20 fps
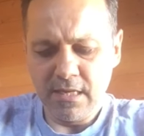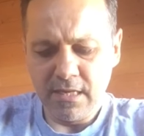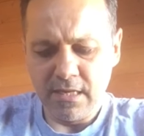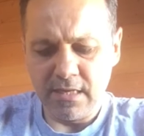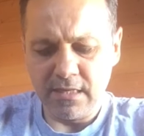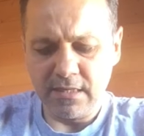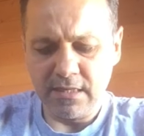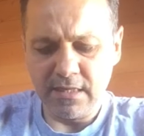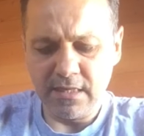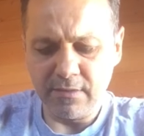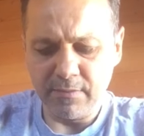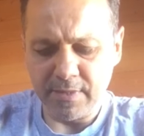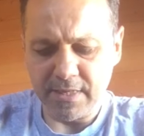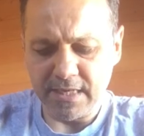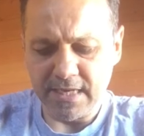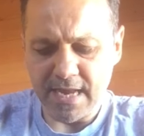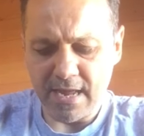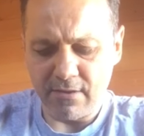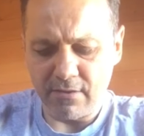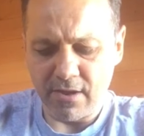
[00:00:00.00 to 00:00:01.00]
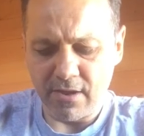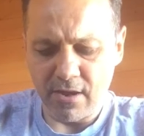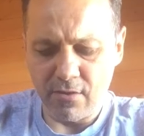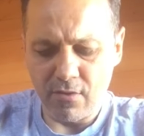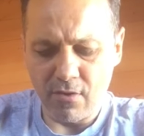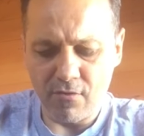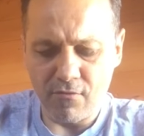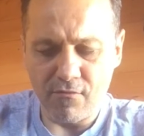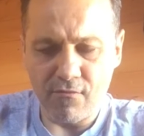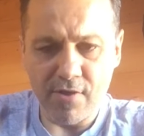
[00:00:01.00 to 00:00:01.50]
And here we can now go
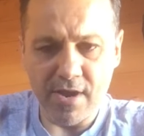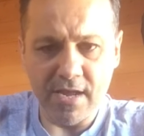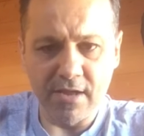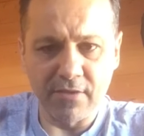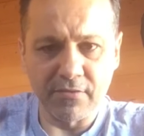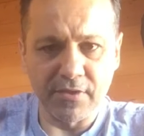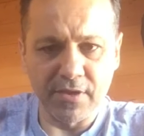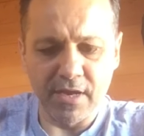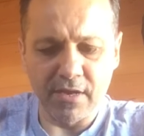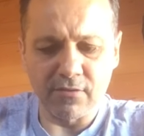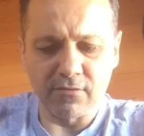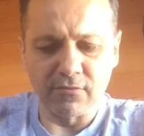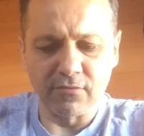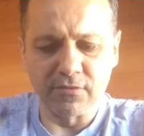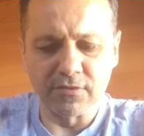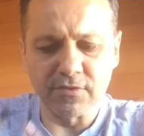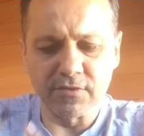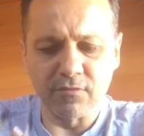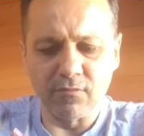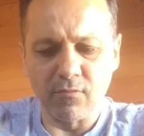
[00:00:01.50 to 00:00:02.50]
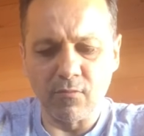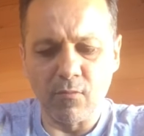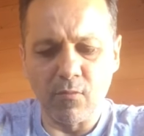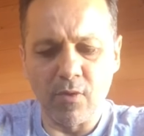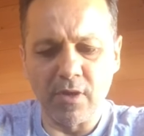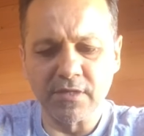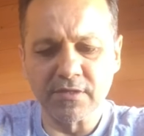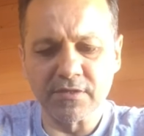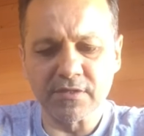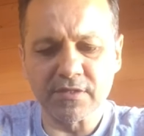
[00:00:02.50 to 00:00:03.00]
around the knuckles
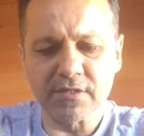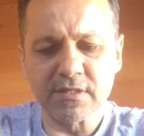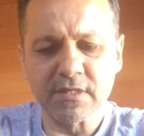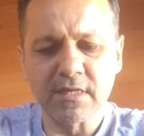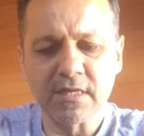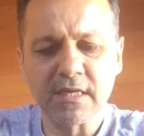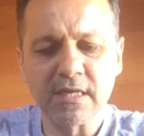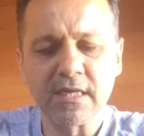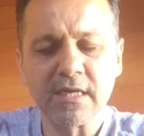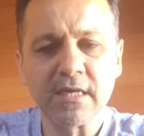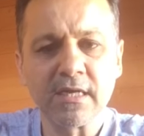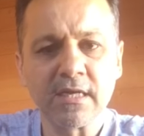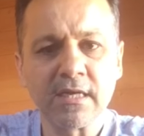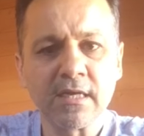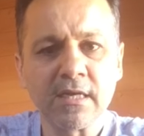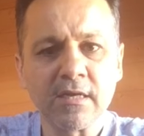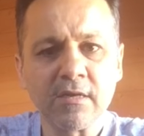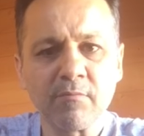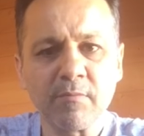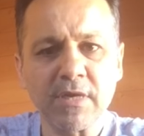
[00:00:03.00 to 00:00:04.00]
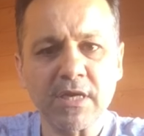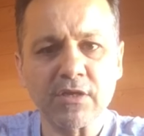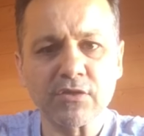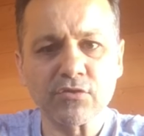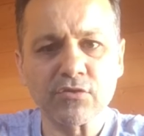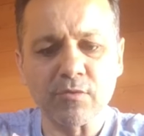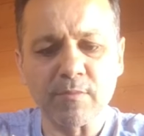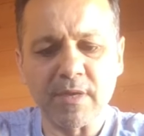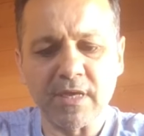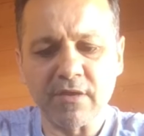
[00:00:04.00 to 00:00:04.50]
once, making
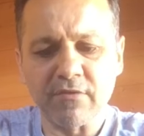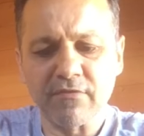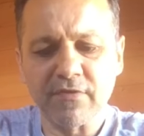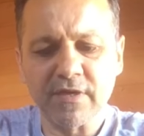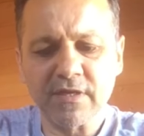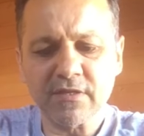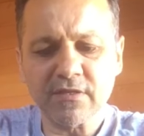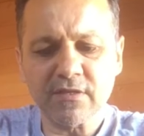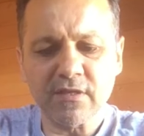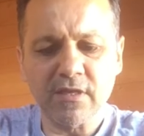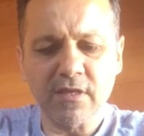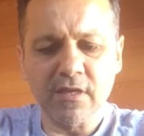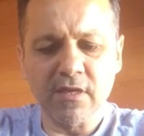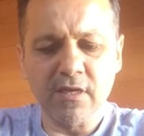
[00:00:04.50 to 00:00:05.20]
sure you make your fist,